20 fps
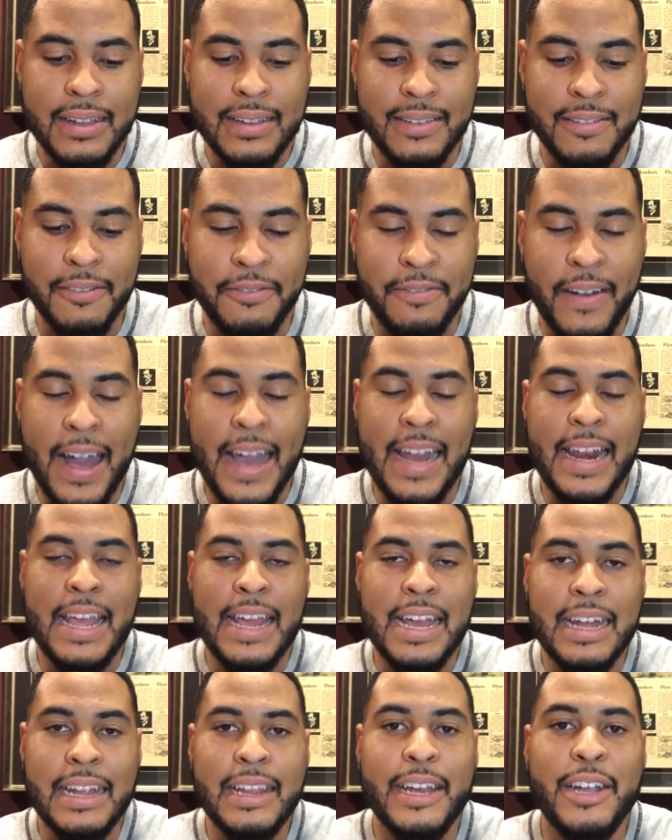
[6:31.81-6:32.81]

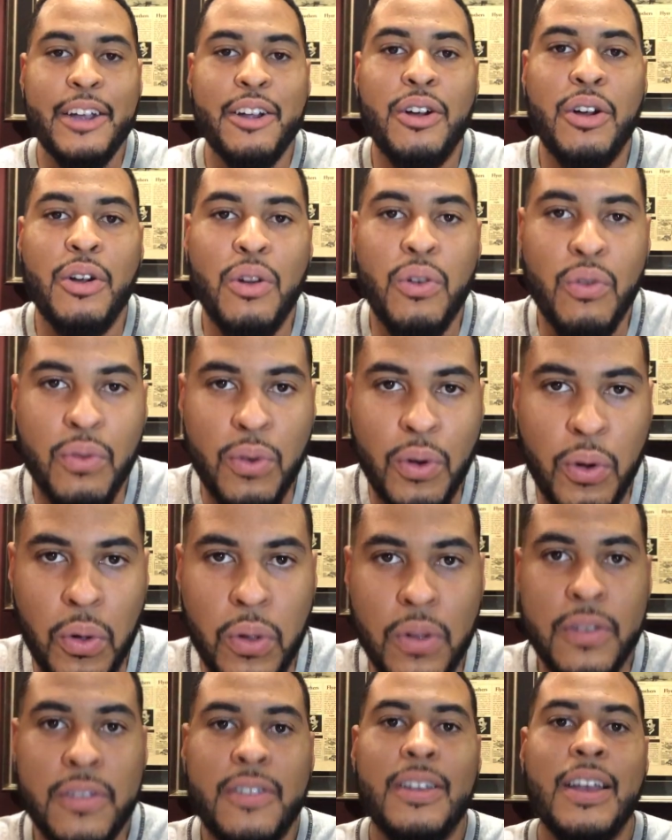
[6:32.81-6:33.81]
Defining clear
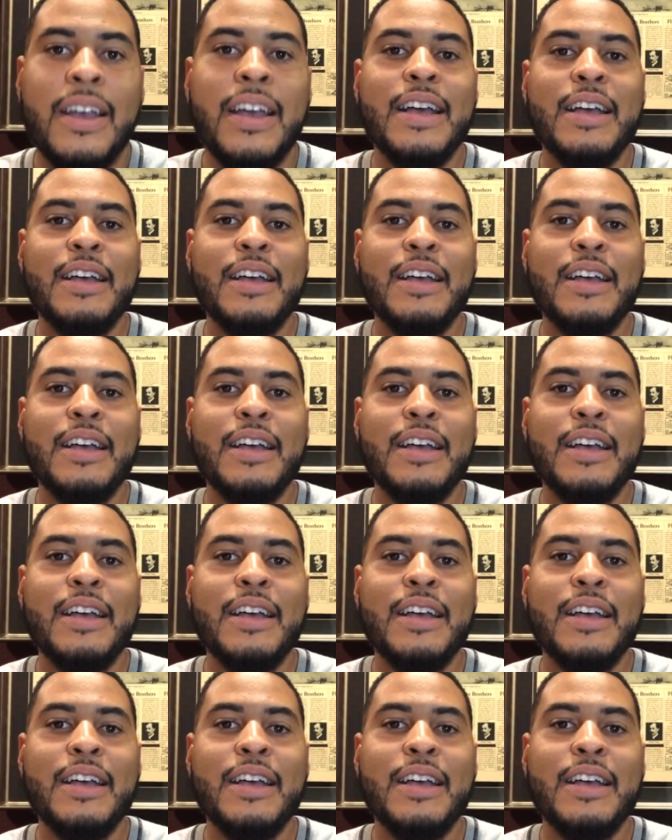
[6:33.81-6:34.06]
roles.